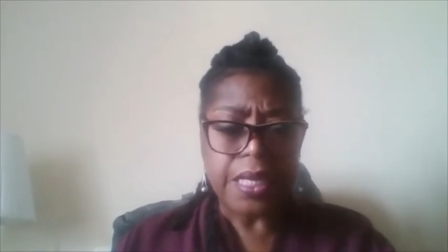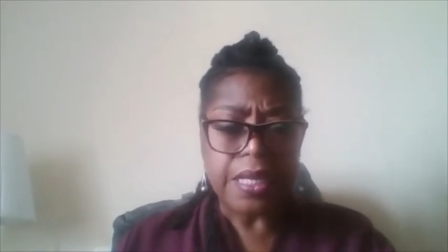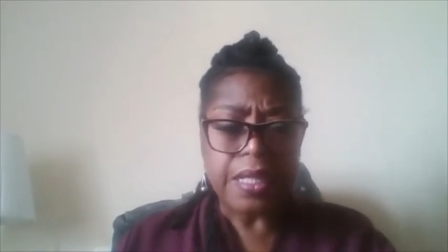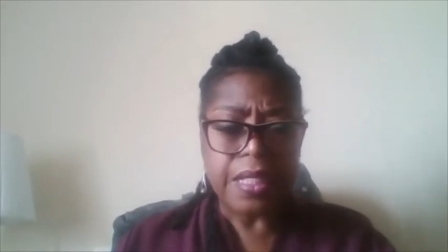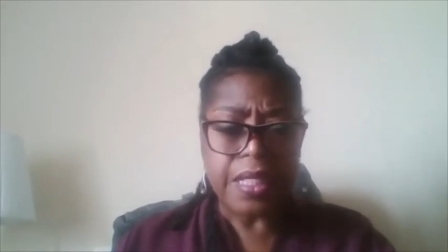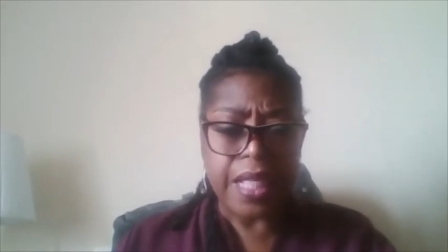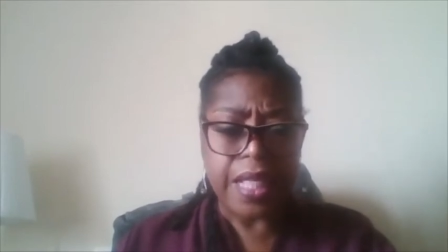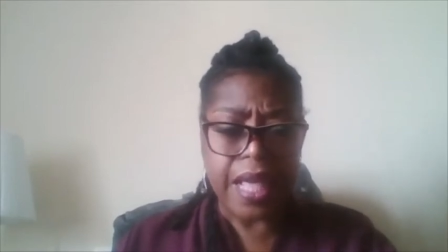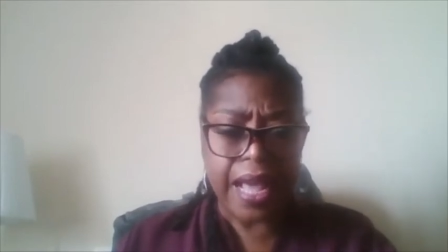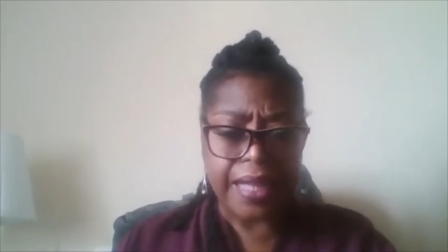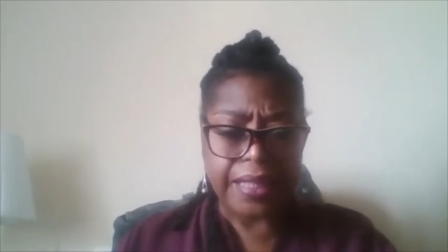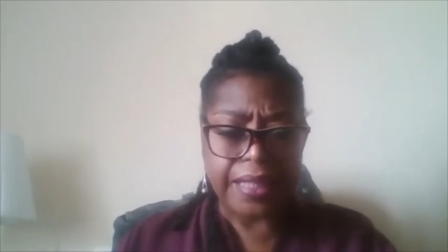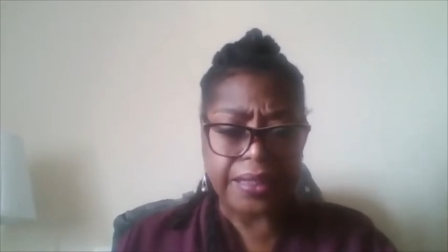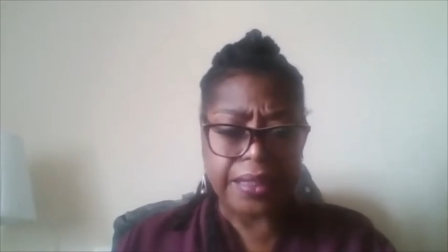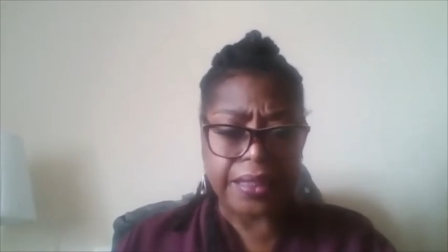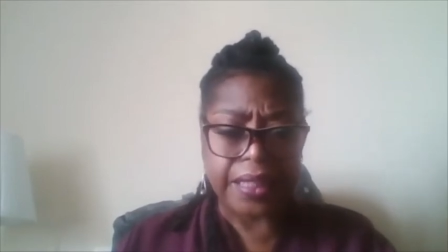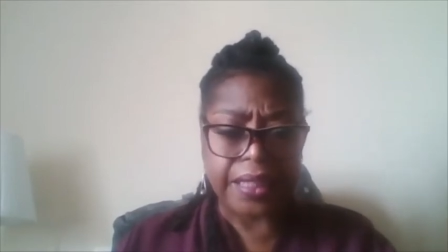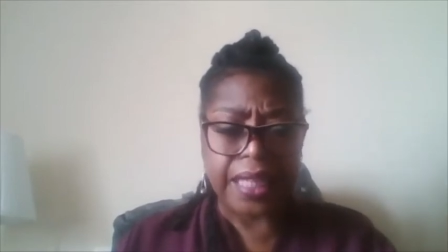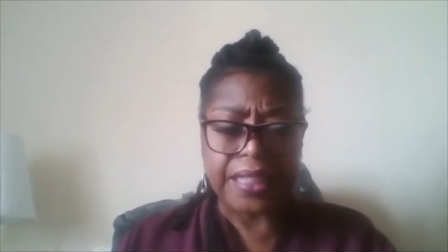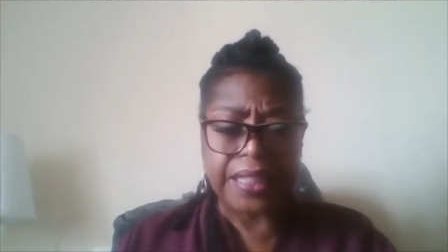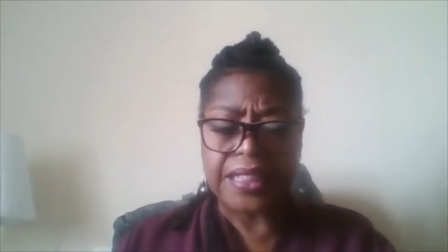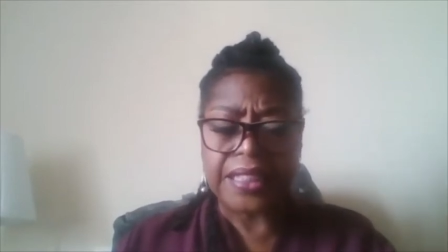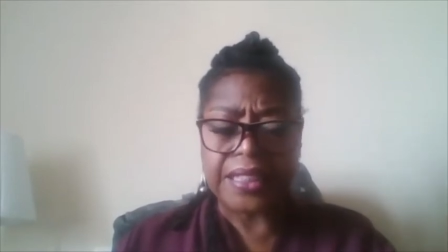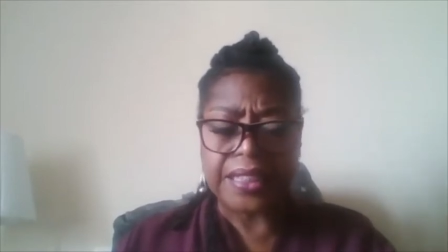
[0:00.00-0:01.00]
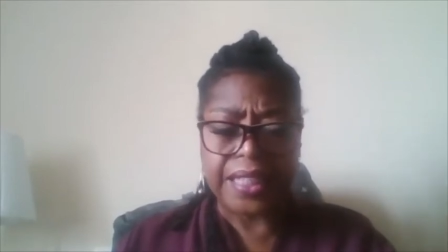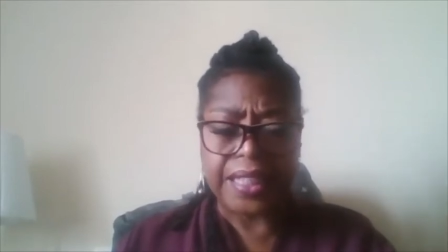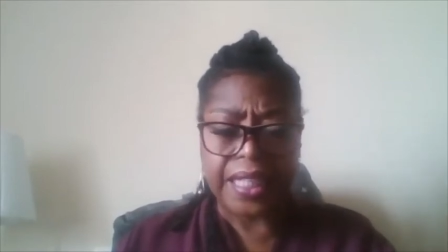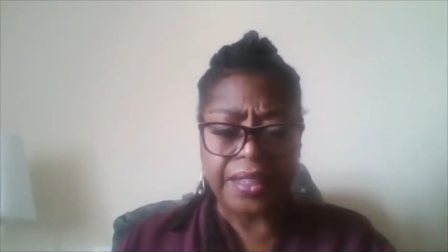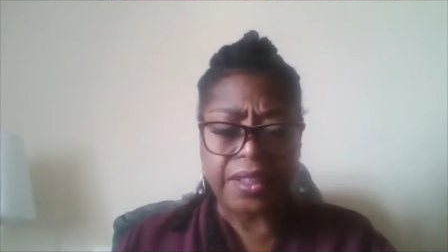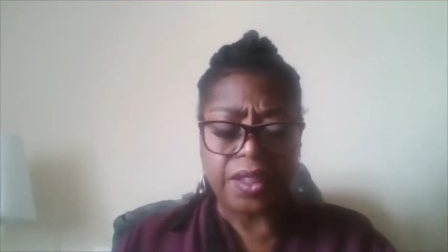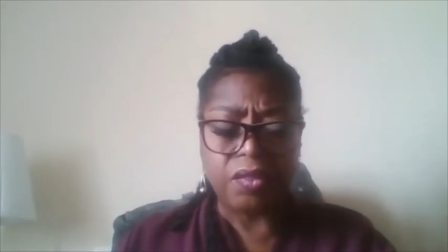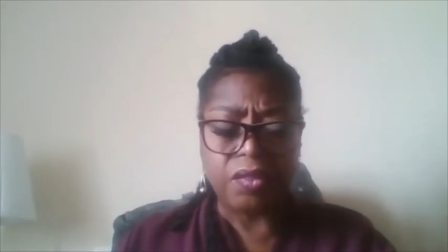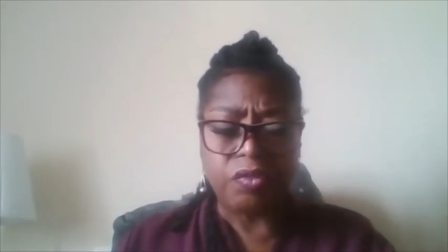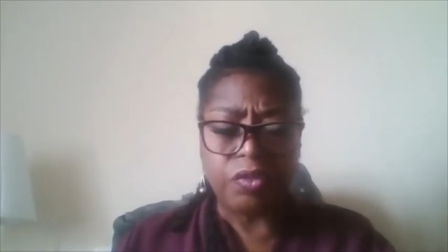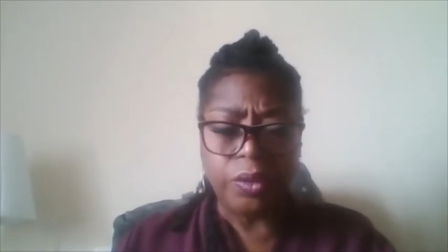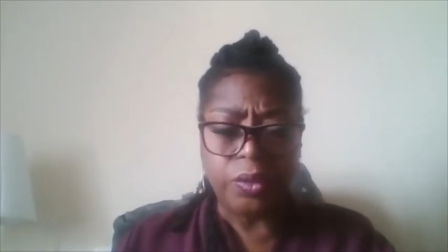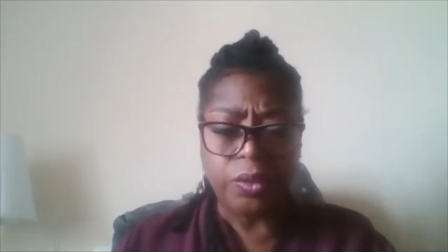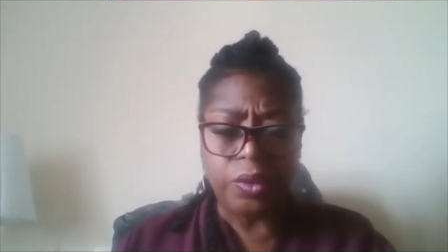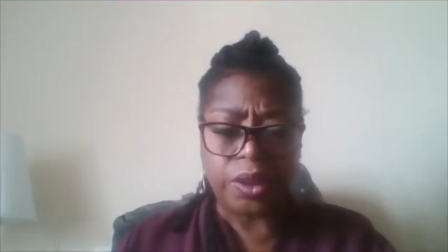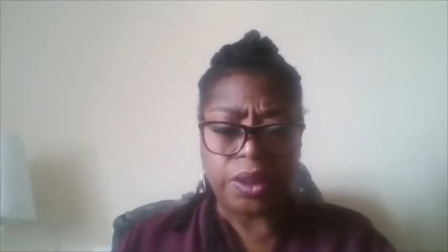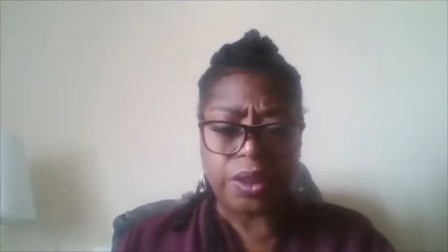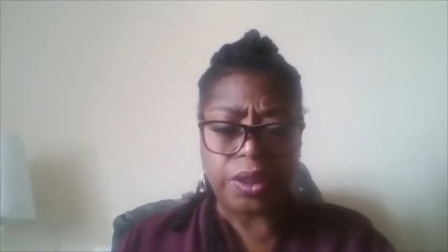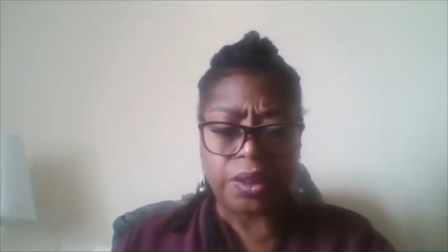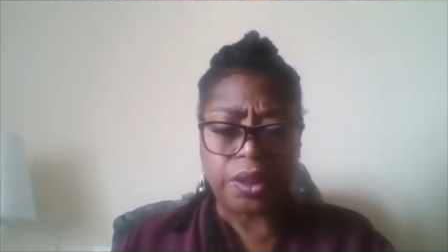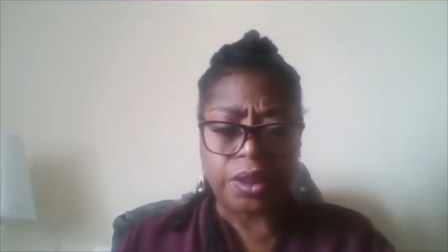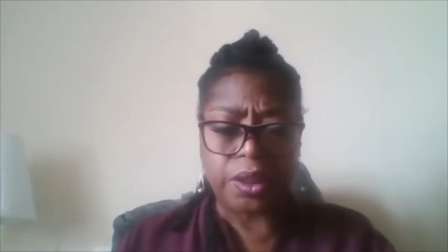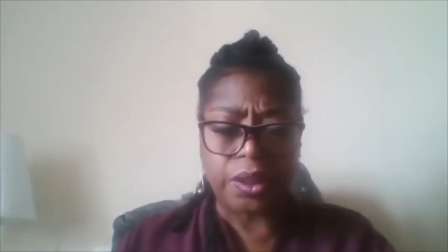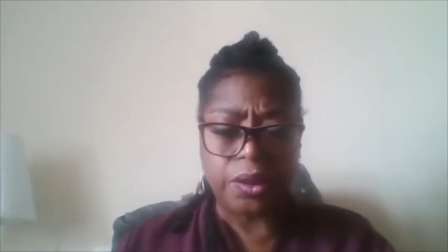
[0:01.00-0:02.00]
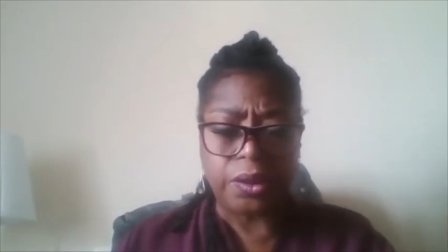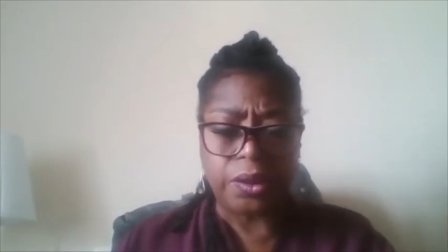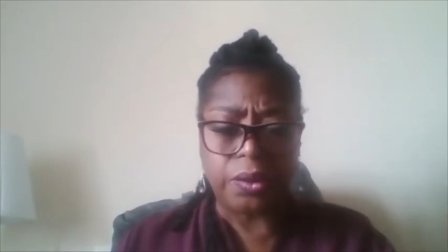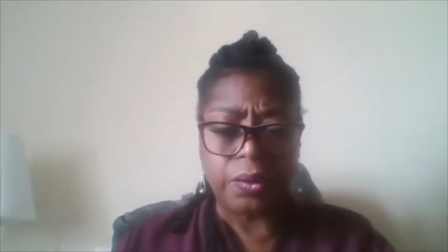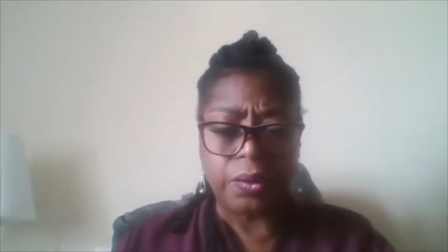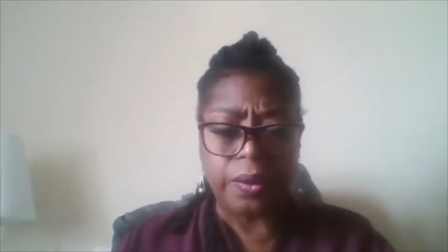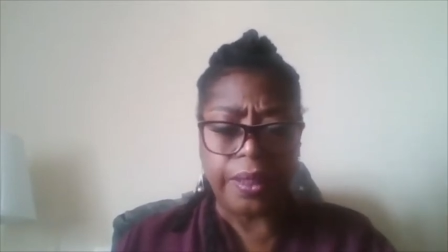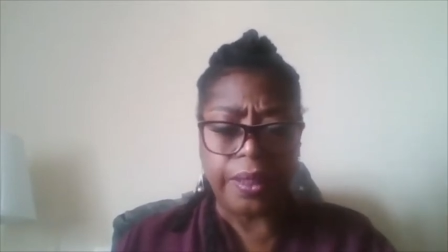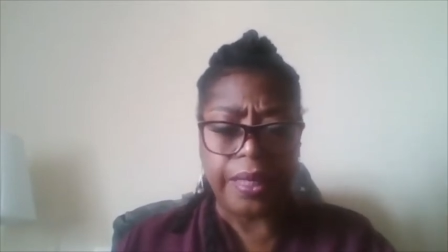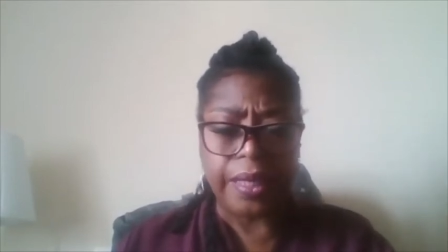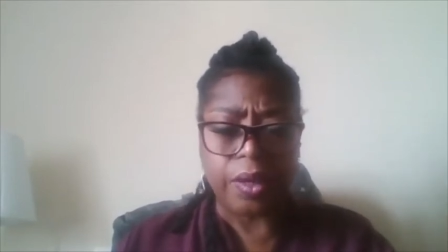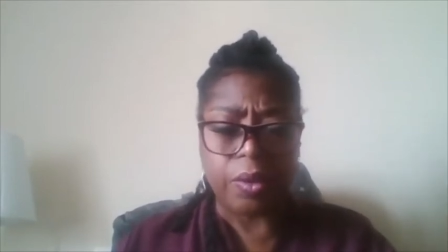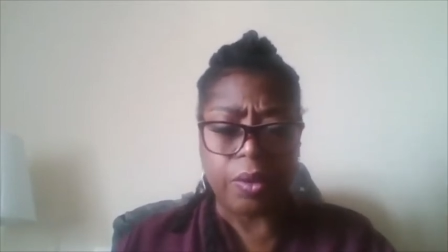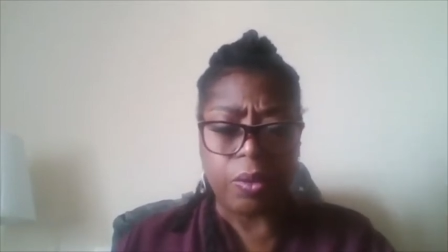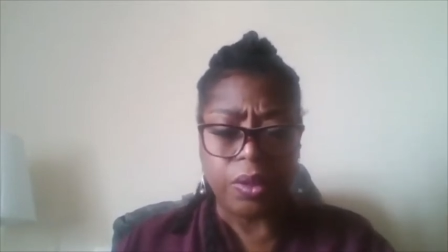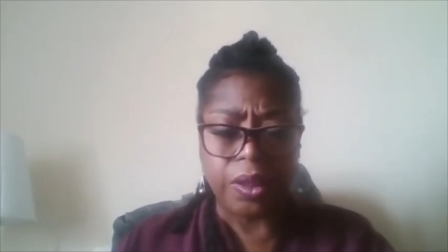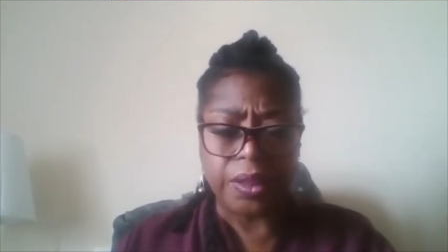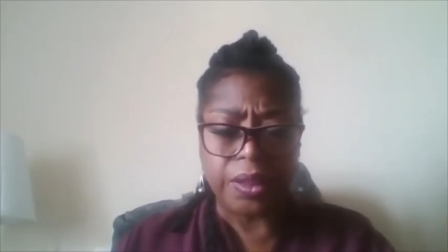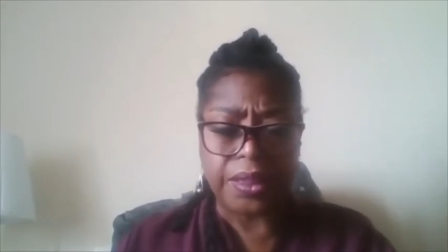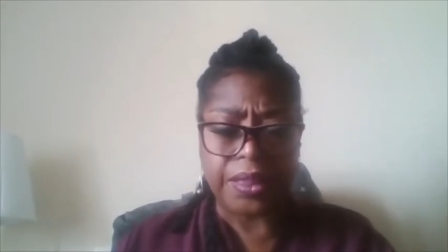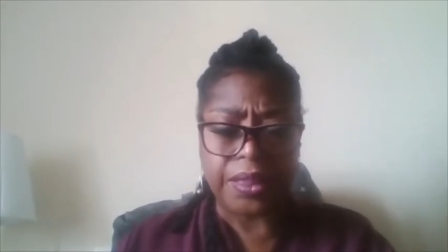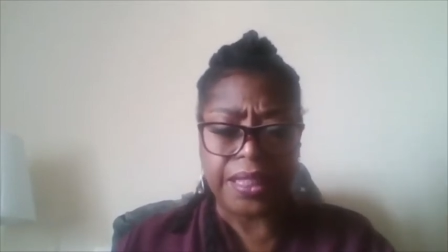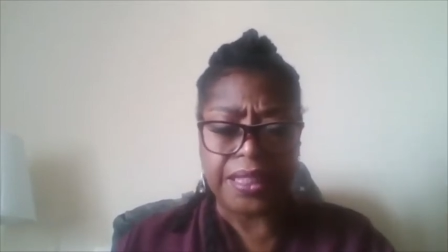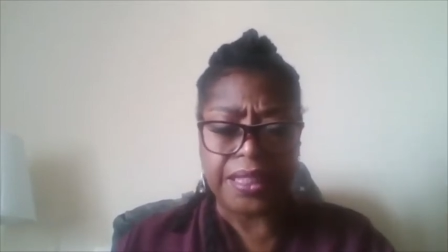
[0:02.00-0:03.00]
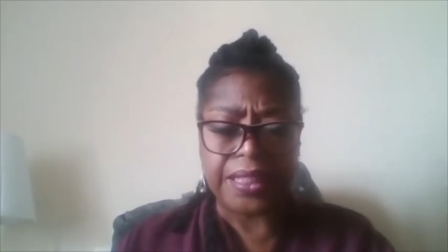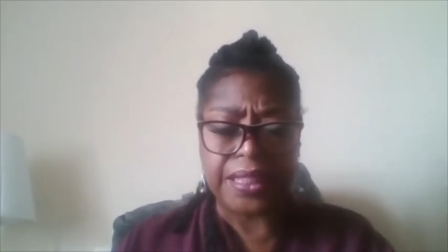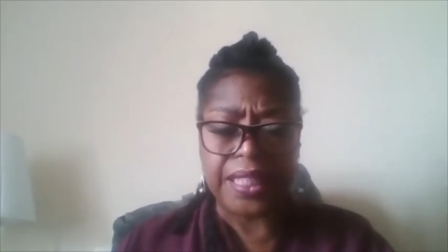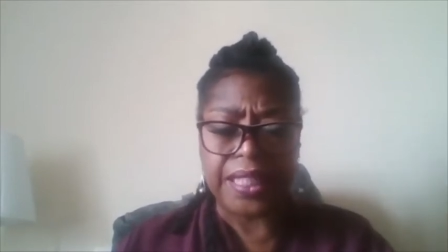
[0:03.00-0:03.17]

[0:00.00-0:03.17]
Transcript: that, as I said, the route to equality is an